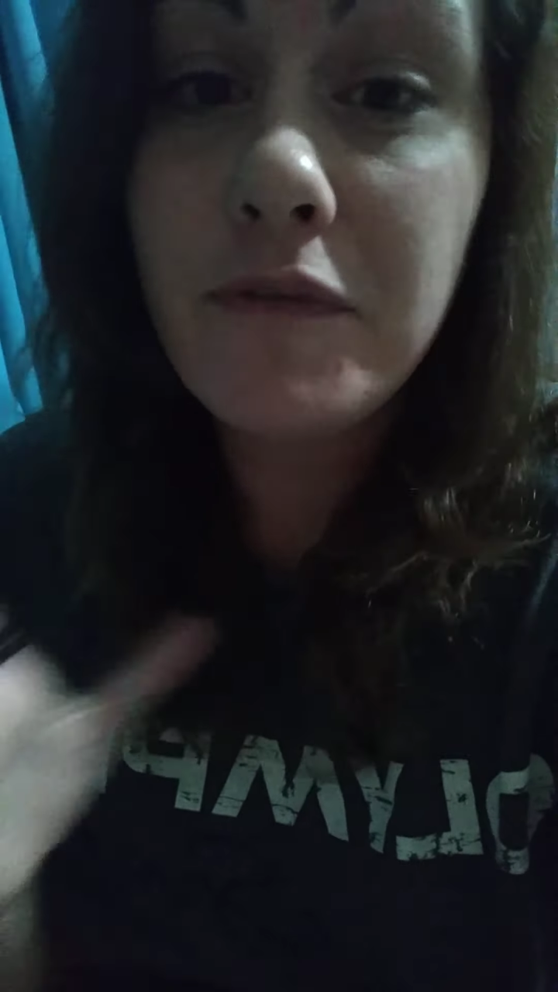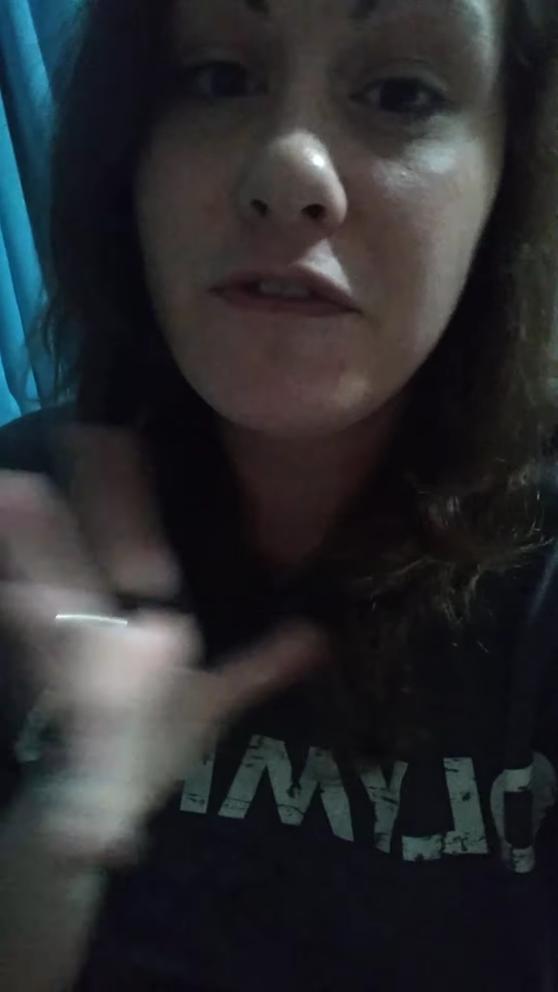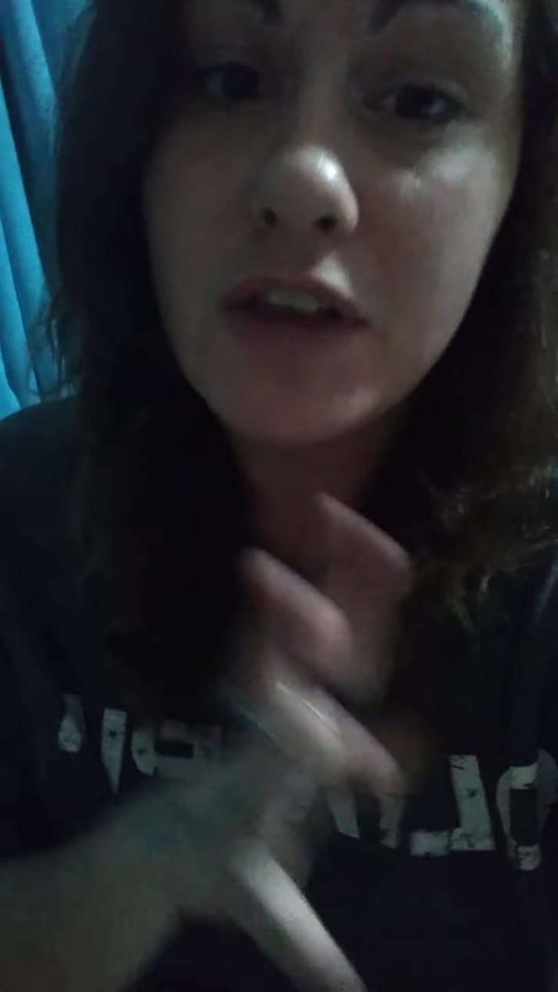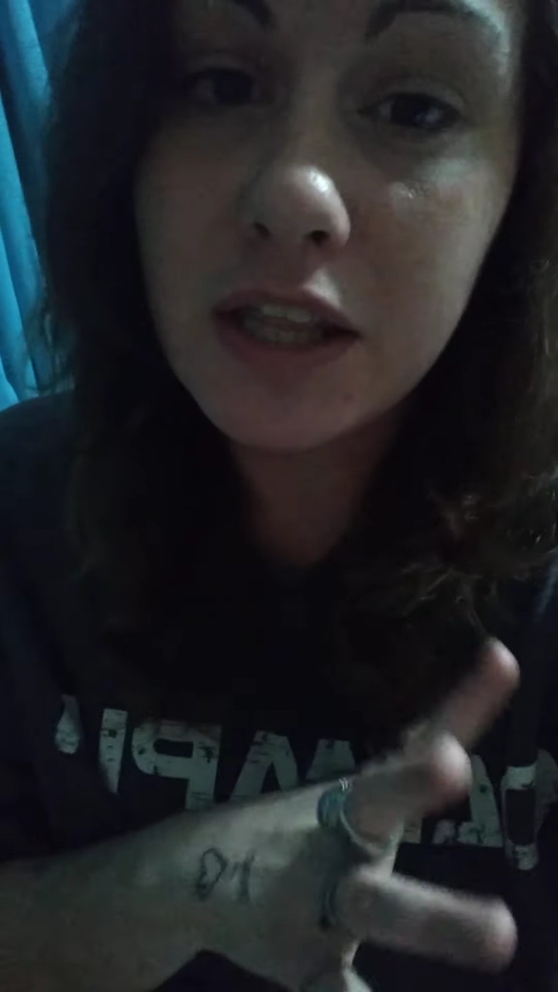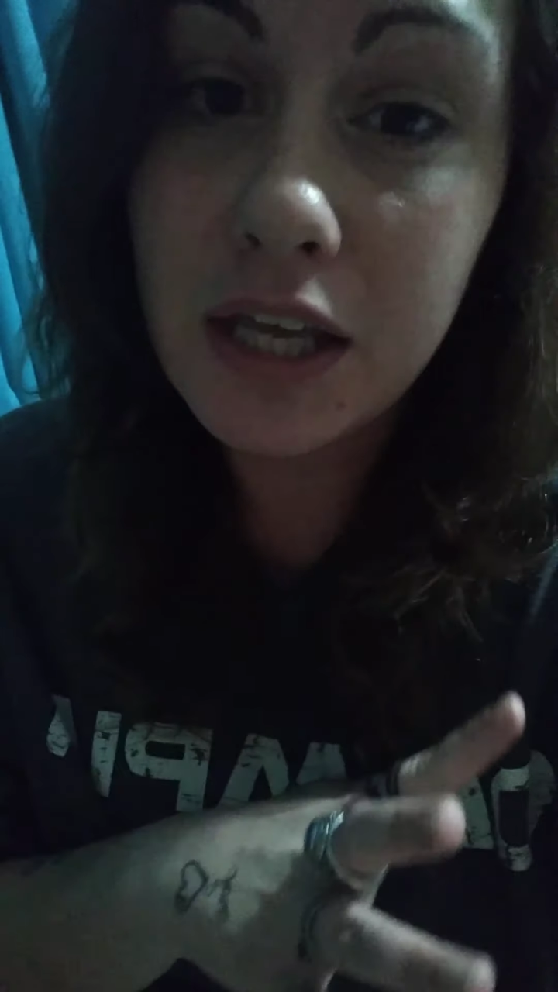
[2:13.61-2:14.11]

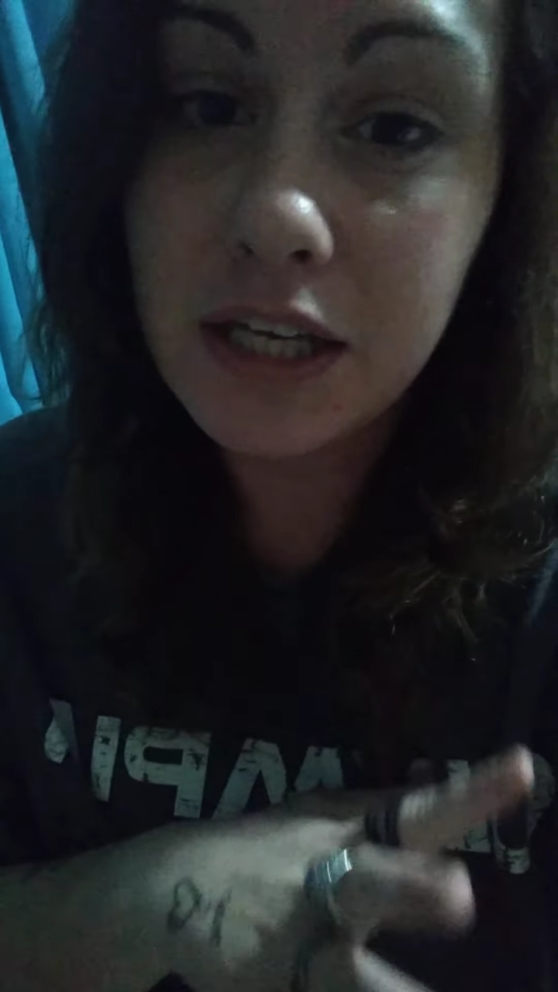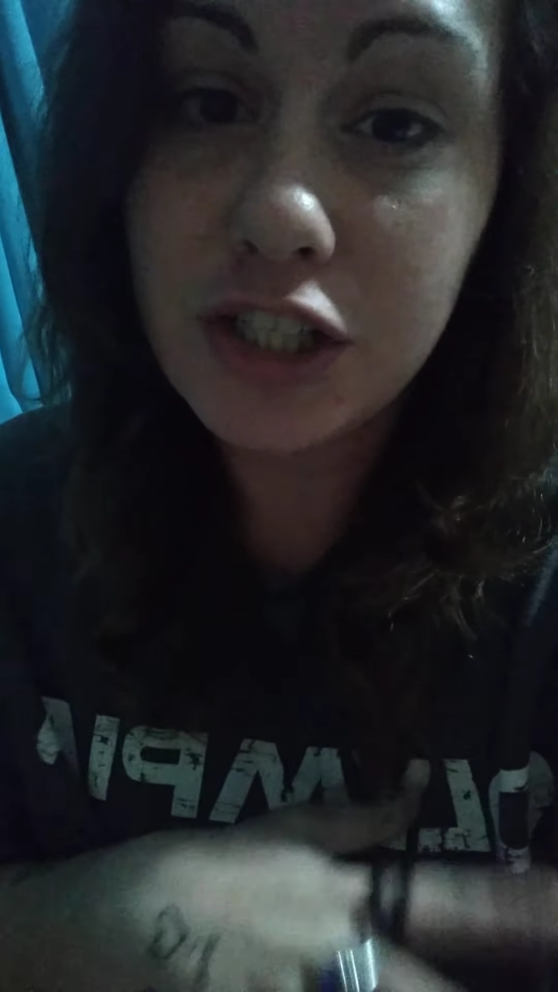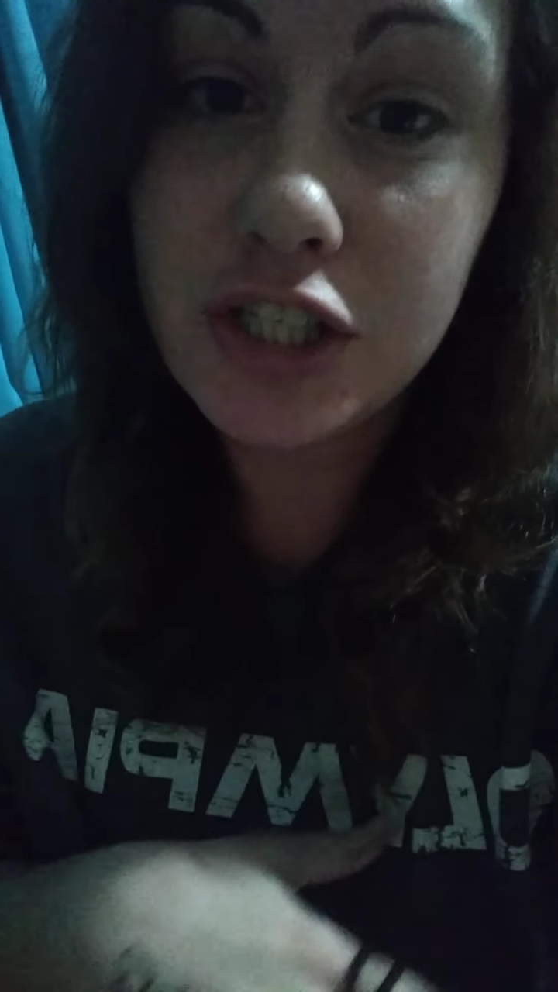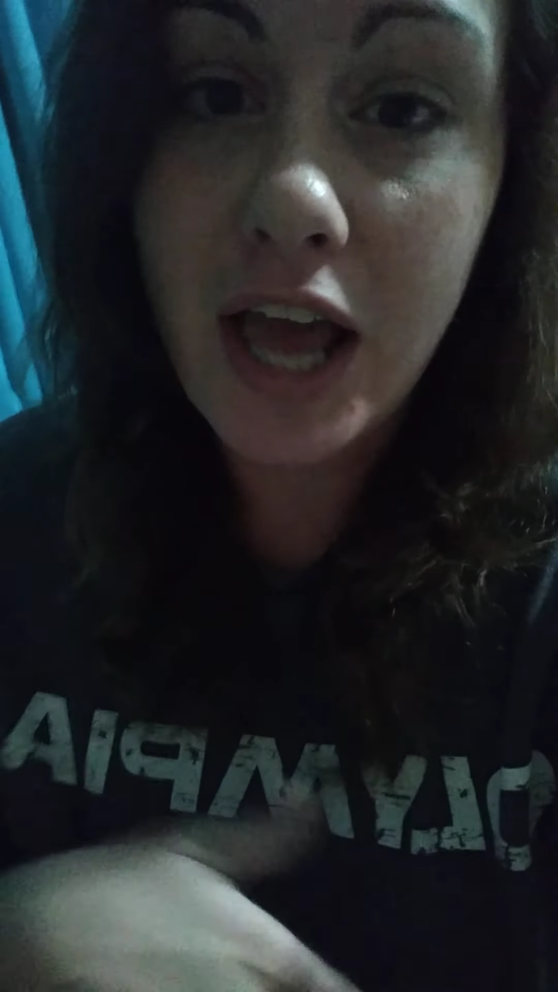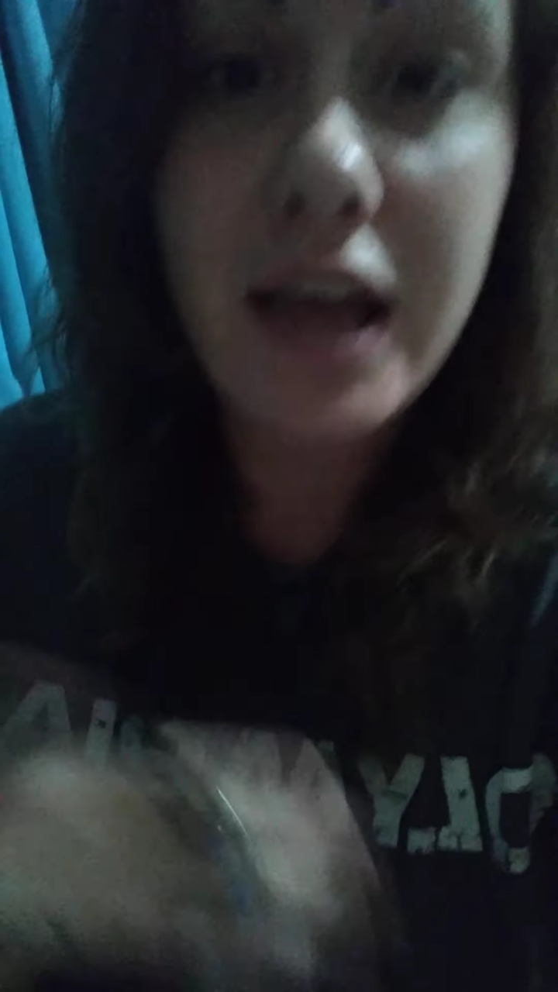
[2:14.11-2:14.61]
feeling
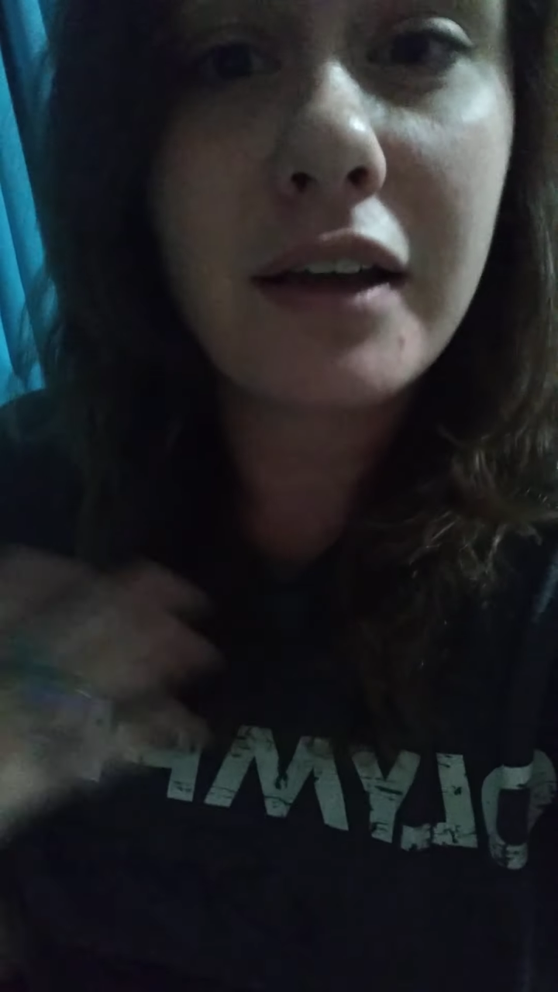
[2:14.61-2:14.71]
each day